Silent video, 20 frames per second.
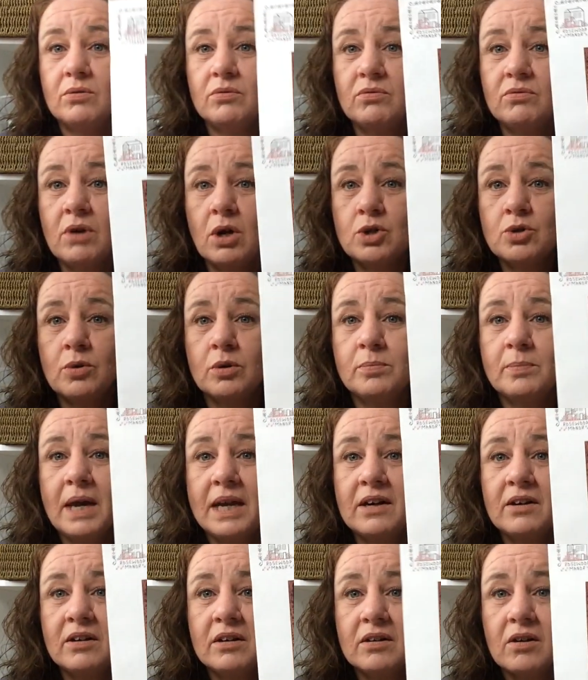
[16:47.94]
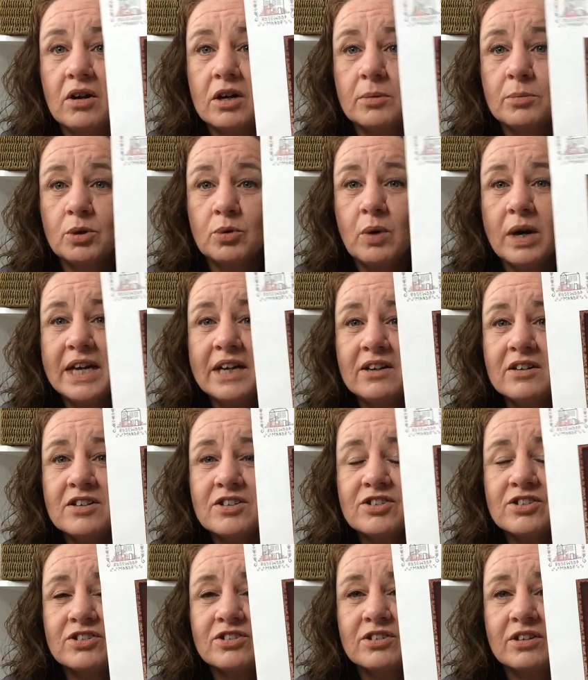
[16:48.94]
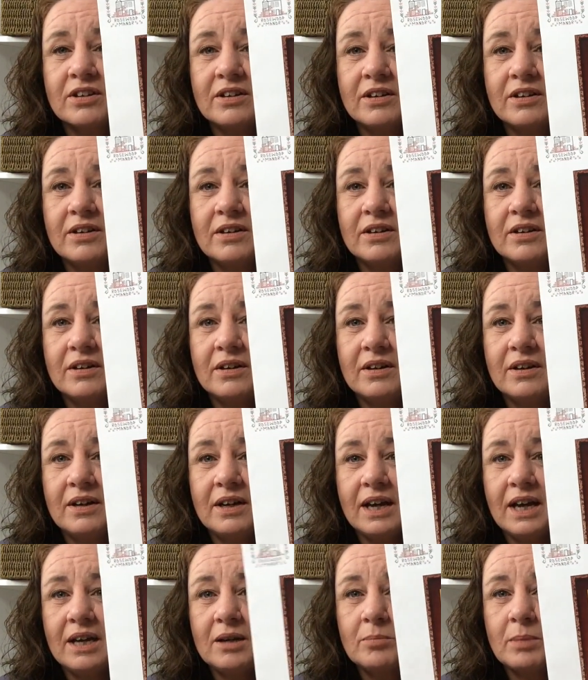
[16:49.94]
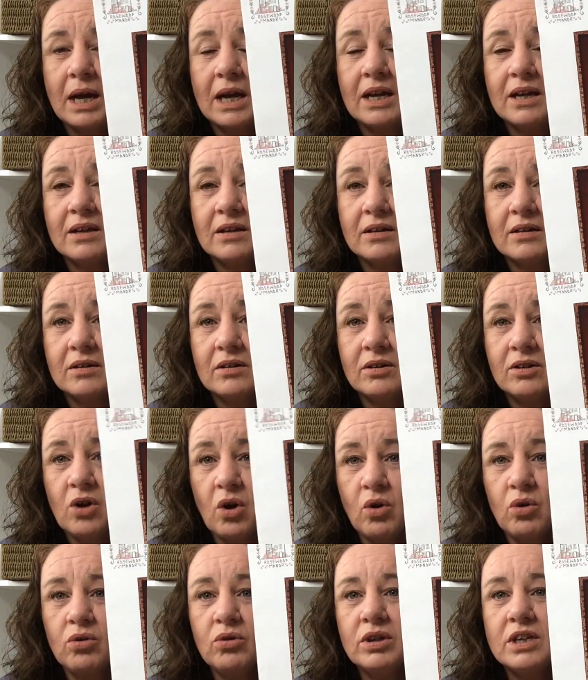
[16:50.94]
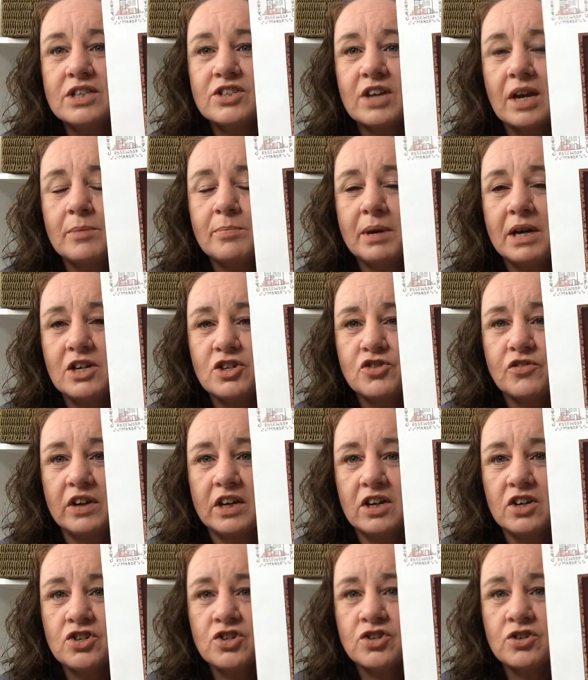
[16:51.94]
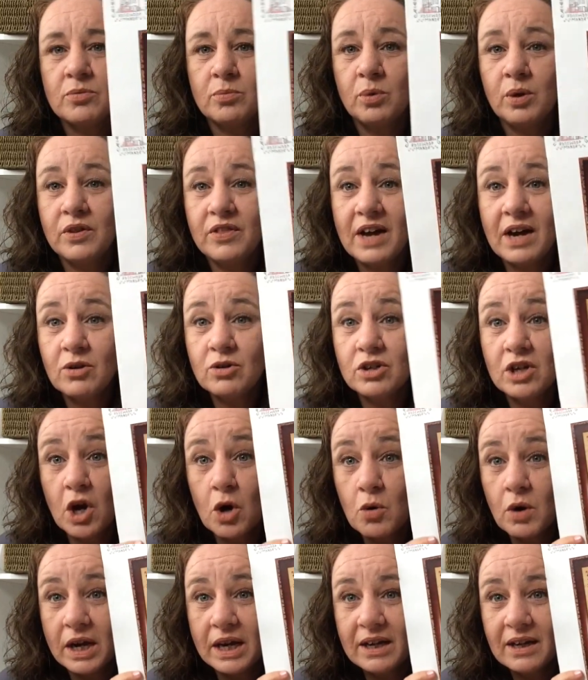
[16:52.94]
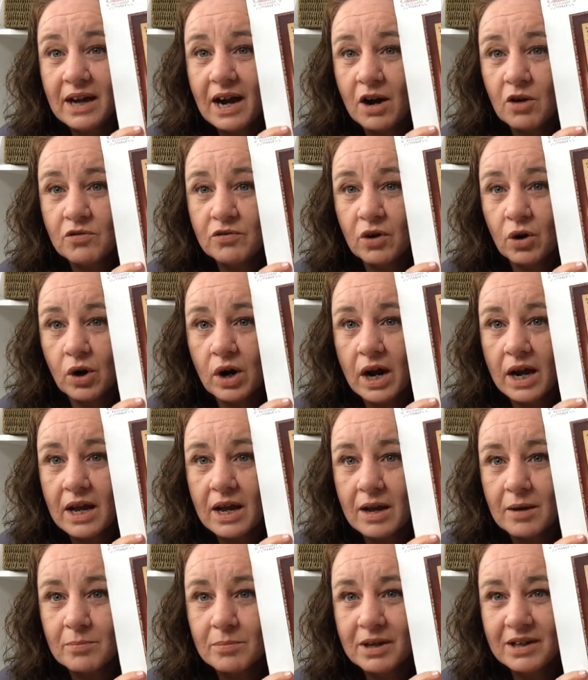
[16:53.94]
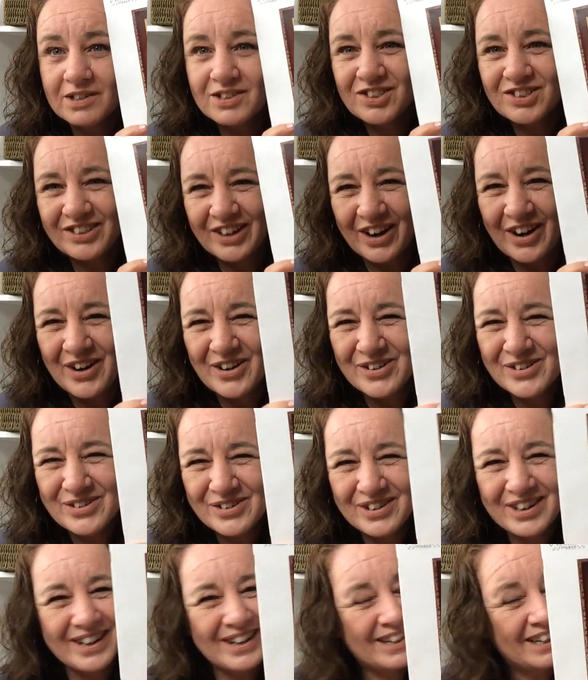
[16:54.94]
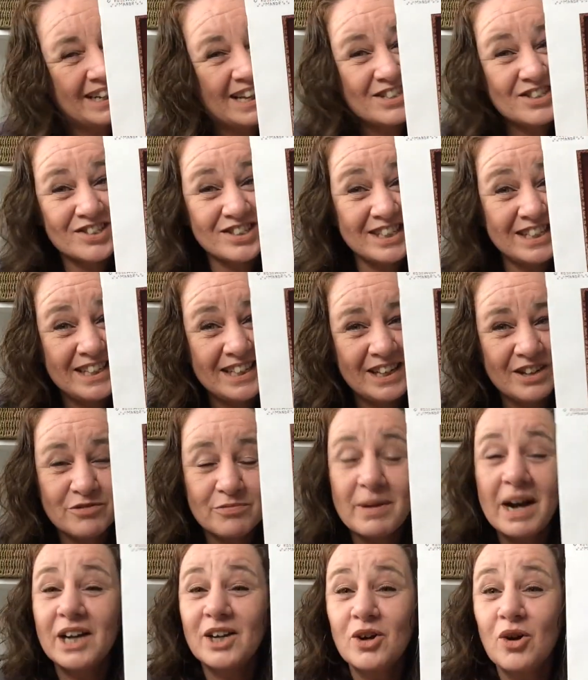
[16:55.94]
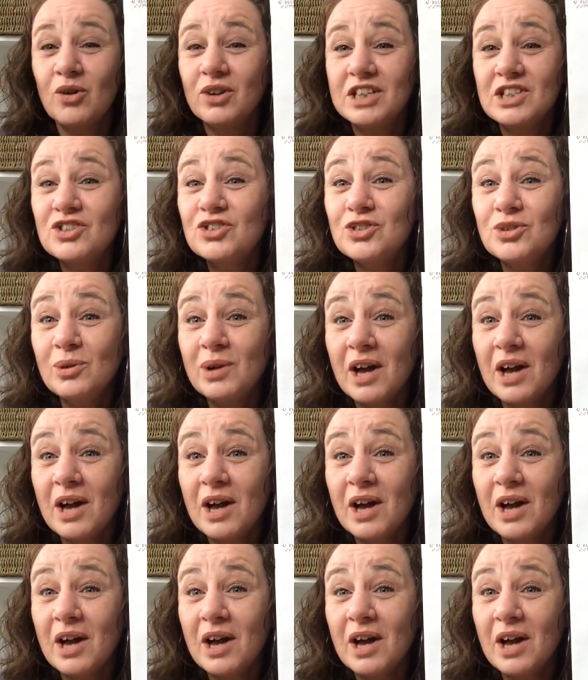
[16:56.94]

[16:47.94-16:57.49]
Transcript: Rosewood Manor Autumn Quakers, and my goal is a page finish without knowing how far I am. So let's see if my goal is too